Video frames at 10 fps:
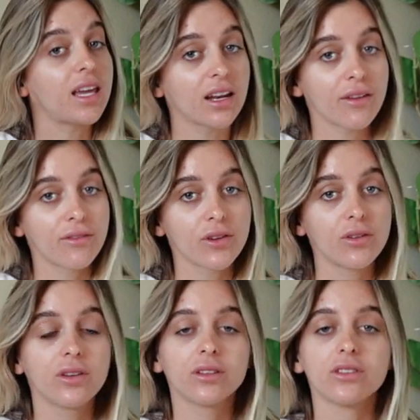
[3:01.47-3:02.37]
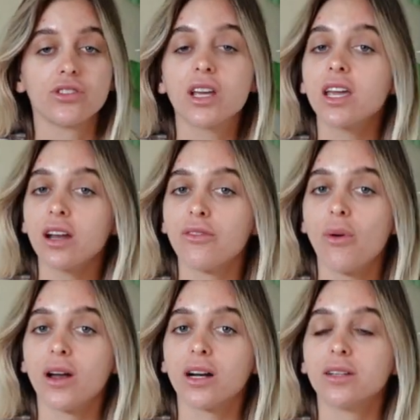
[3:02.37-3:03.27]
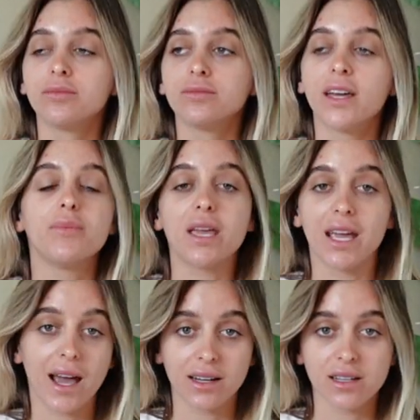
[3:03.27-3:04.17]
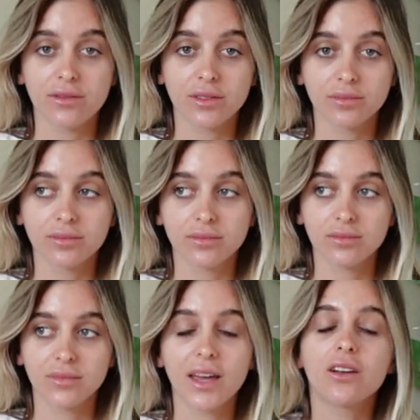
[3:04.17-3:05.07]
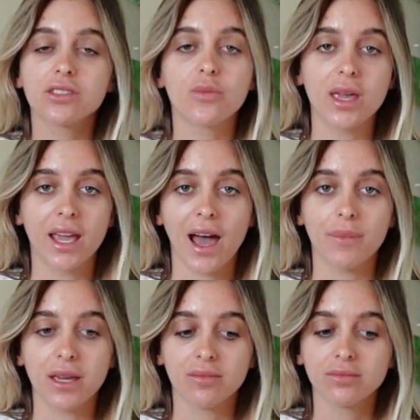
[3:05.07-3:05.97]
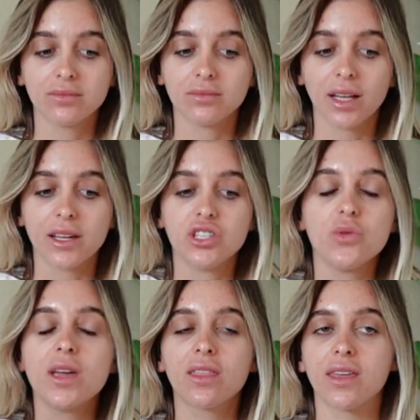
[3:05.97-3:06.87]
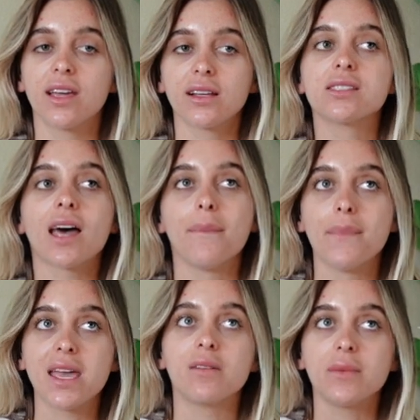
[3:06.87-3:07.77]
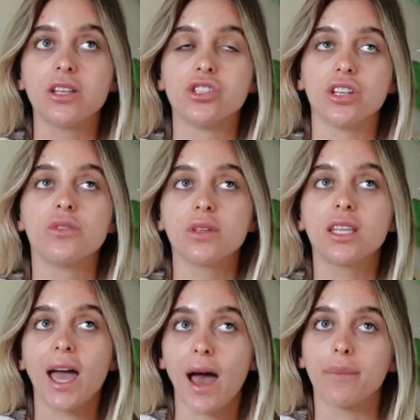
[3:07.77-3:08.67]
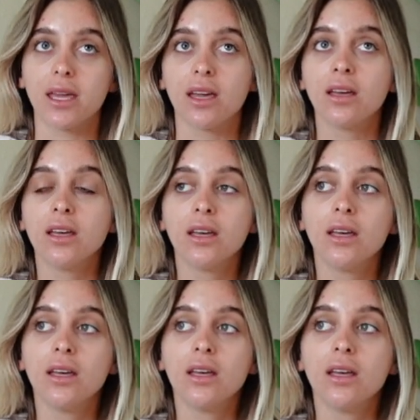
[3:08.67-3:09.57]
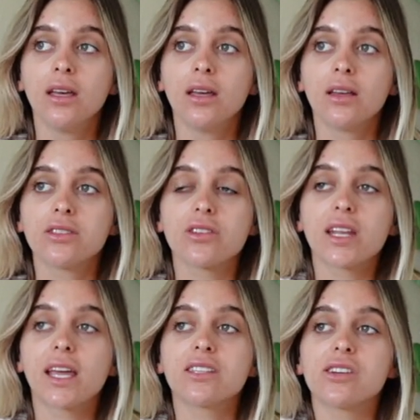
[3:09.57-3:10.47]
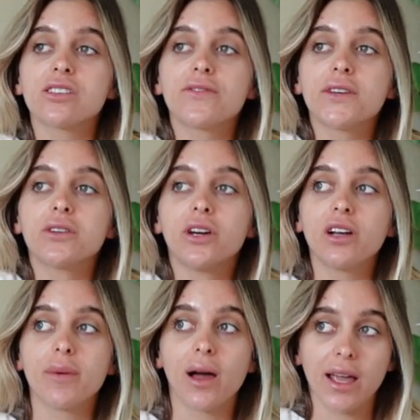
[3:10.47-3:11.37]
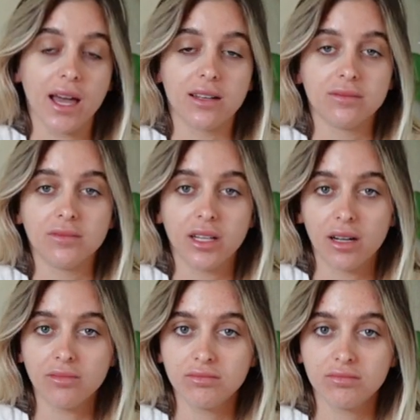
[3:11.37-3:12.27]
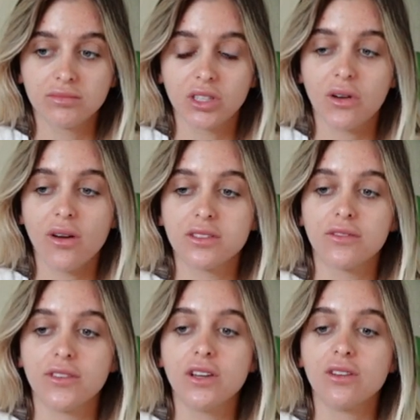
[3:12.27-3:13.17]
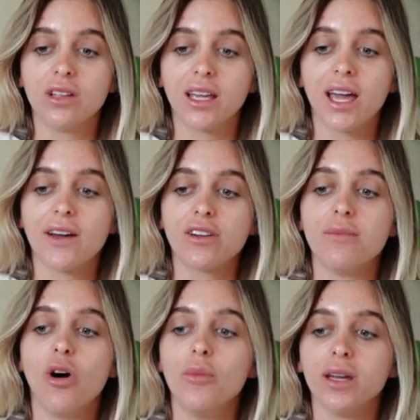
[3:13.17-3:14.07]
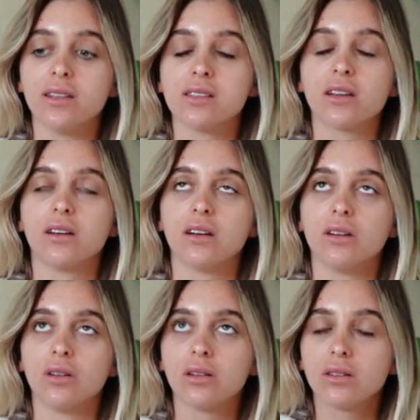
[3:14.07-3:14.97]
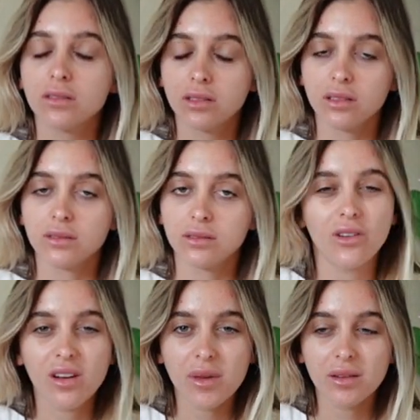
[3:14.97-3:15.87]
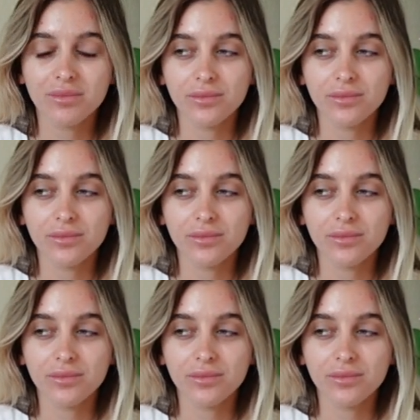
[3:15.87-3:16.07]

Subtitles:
enough food, drinking enough water, and being active. And also being happy, like doing things that make me genuinely happy so that I can start to feel good again, you know? So I don't have to feel like every moment is like, oh, you know what I mean?